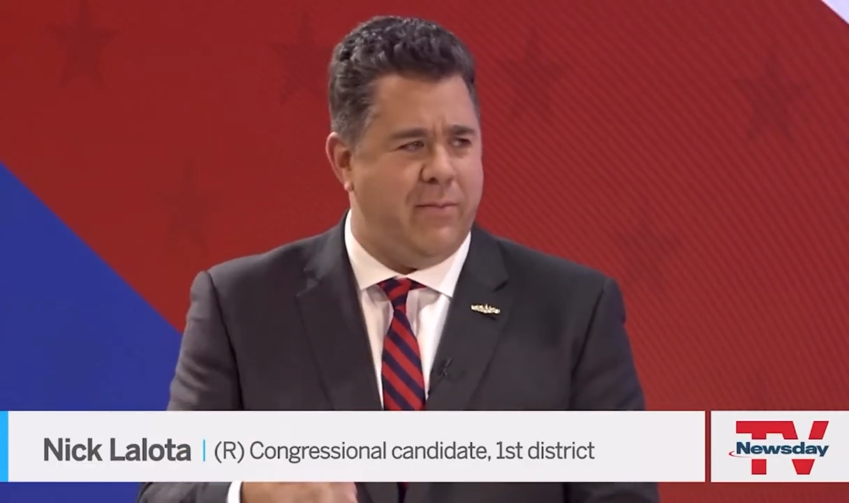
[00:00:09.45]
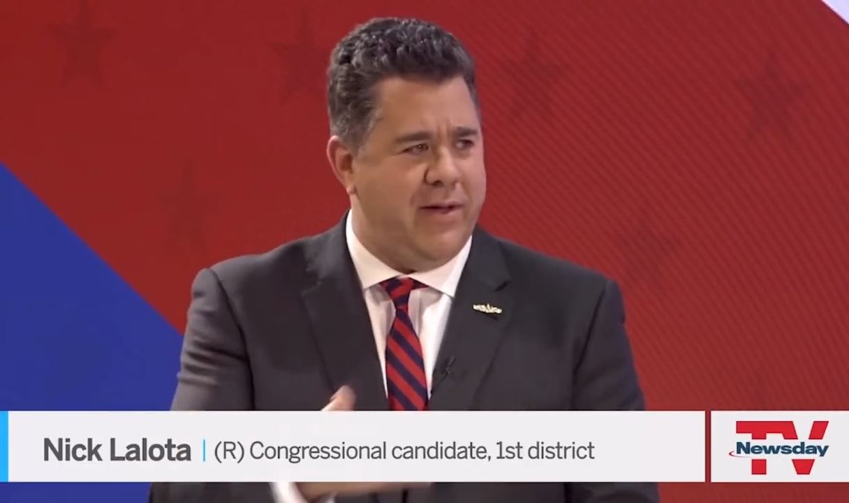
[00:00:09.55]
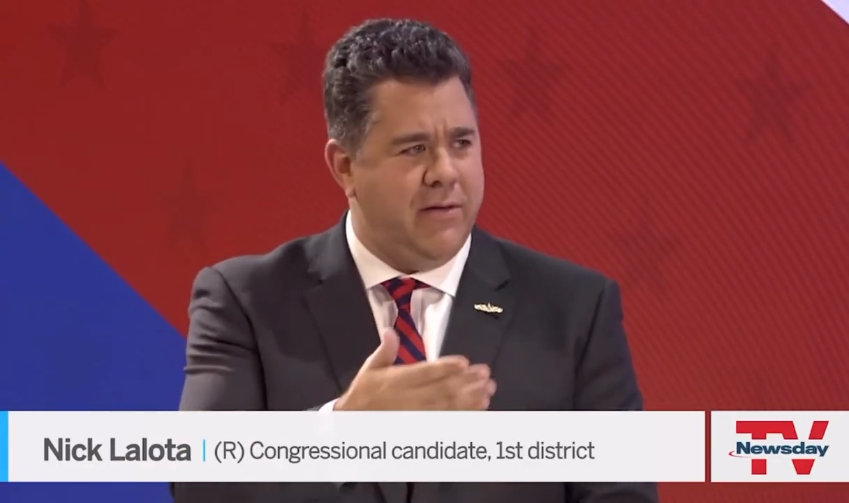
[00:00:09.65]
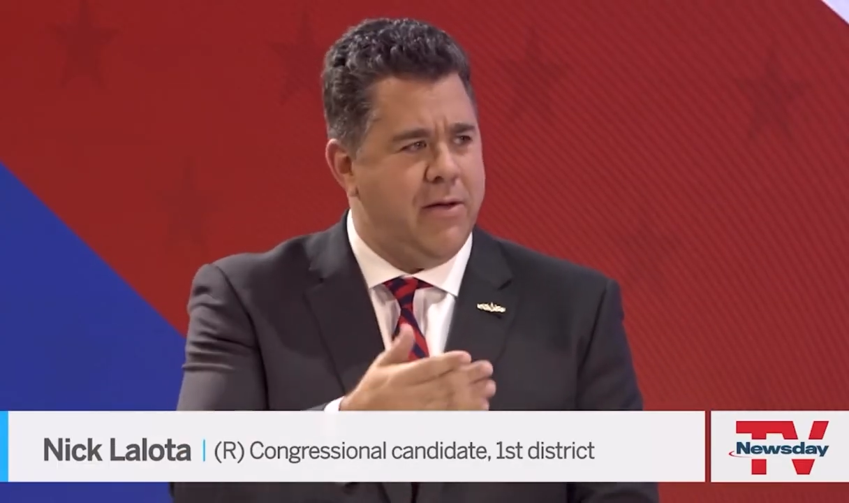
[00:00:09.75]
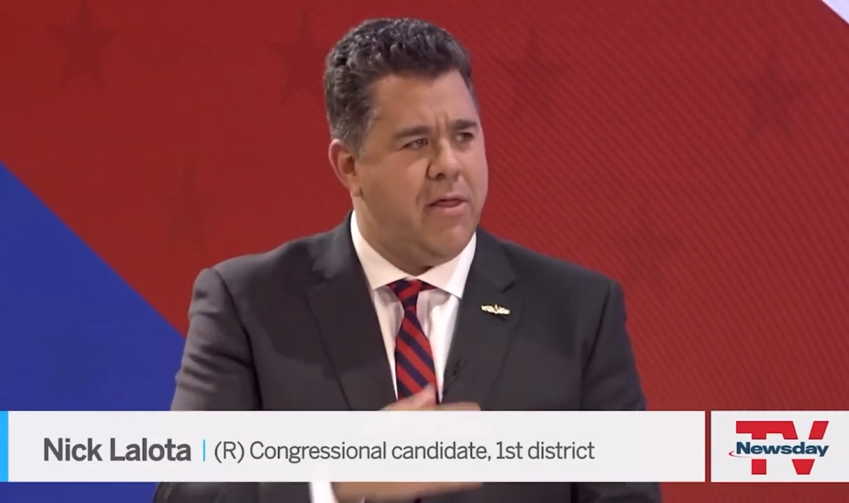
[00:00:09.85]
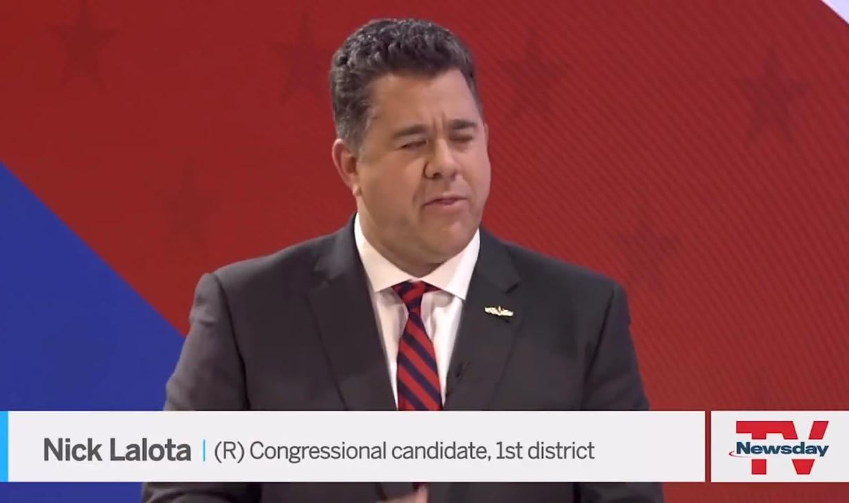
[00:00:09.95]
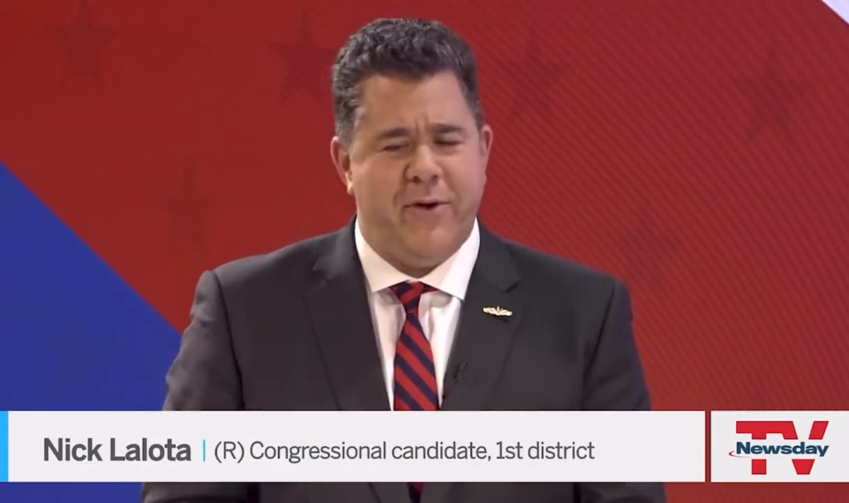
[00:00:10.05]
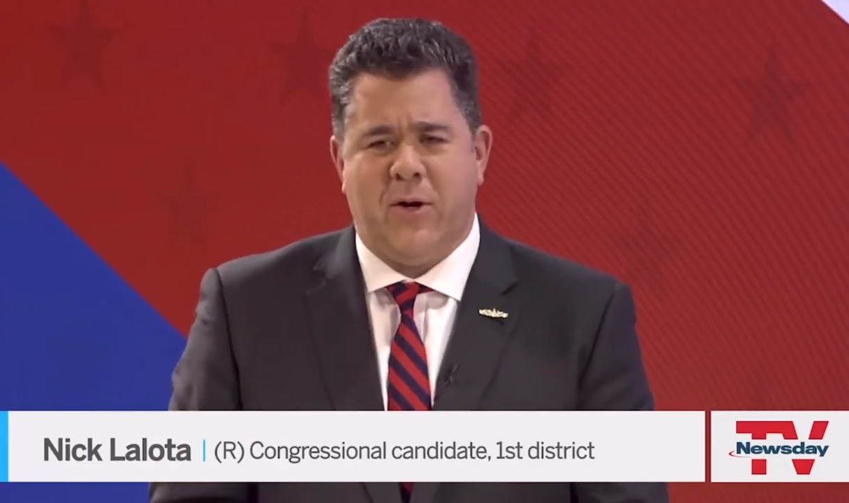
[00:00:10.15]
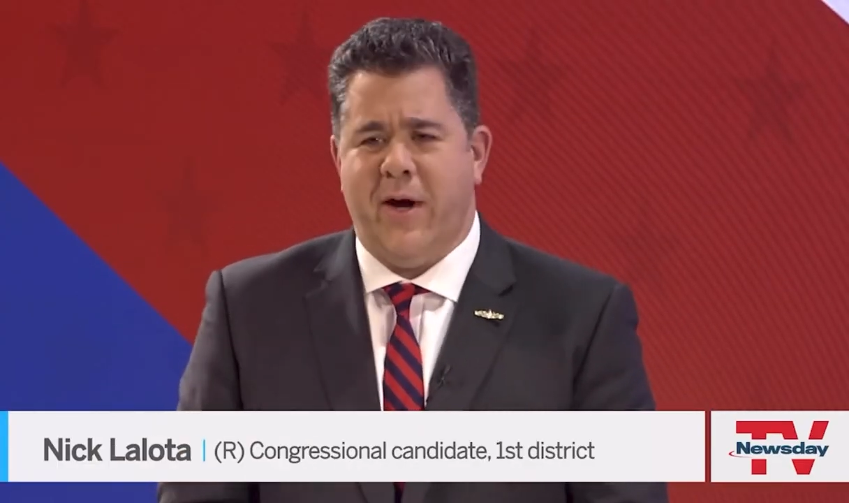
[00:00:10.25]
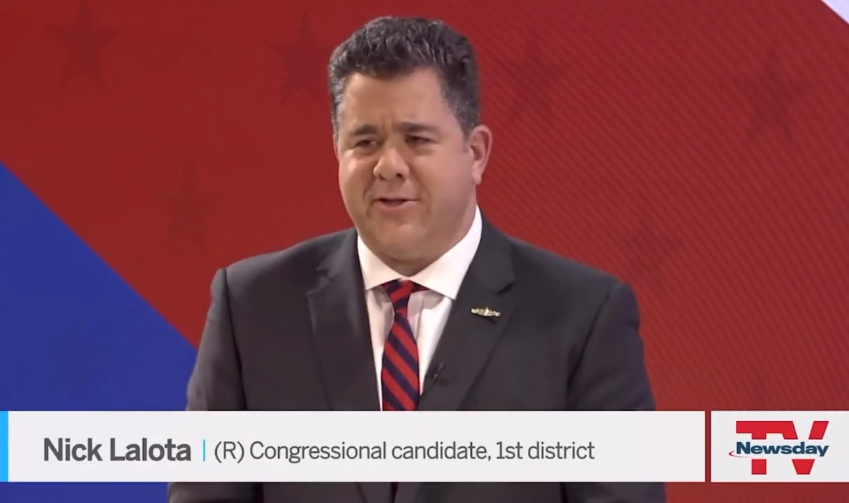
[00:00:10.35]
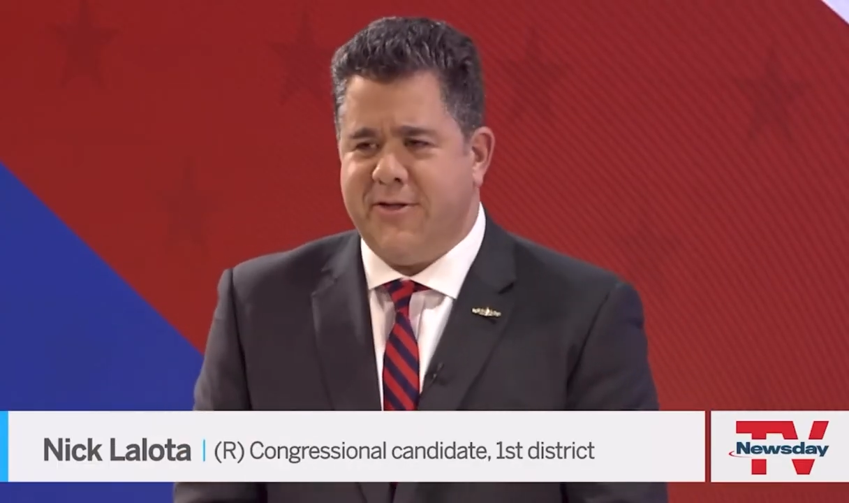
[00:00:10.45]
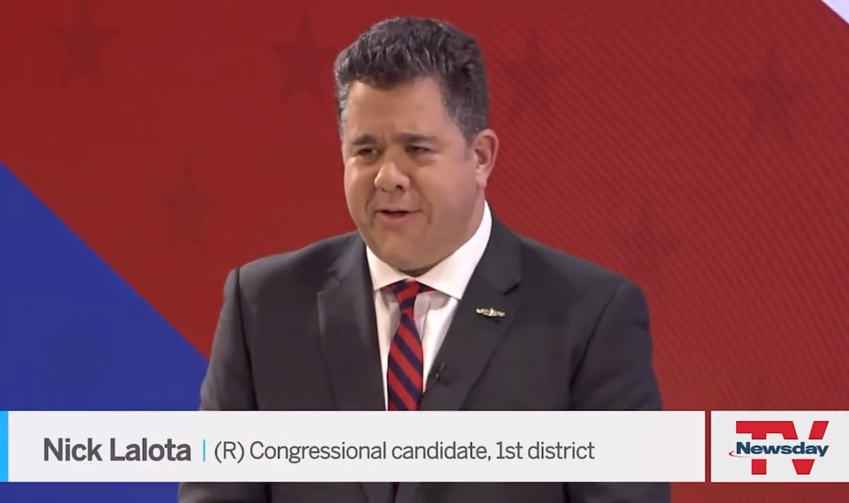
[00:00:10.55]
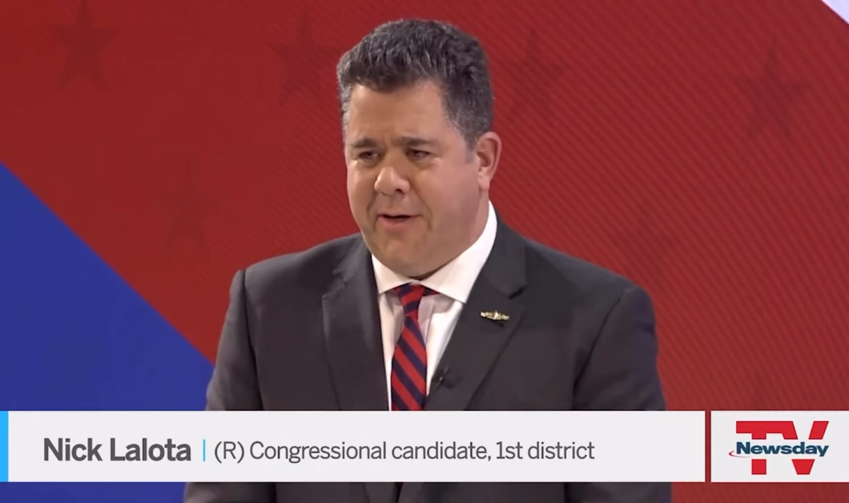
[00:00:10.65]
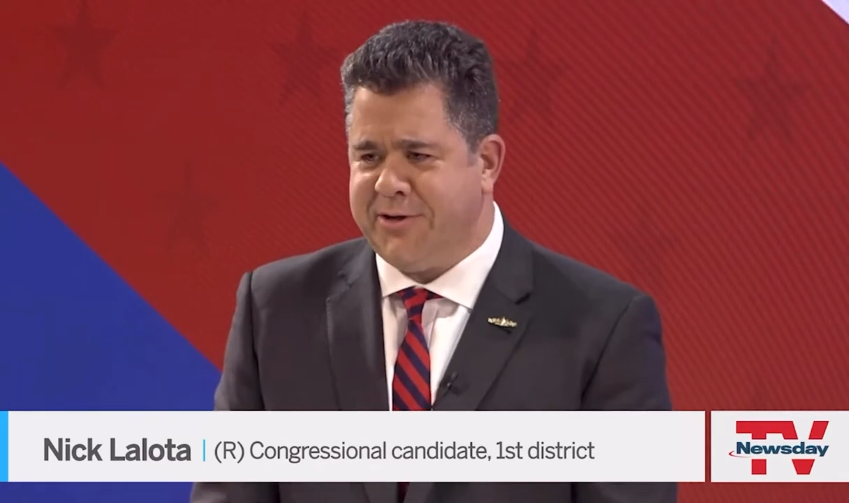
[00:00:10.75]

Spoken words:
When 3 questions ago,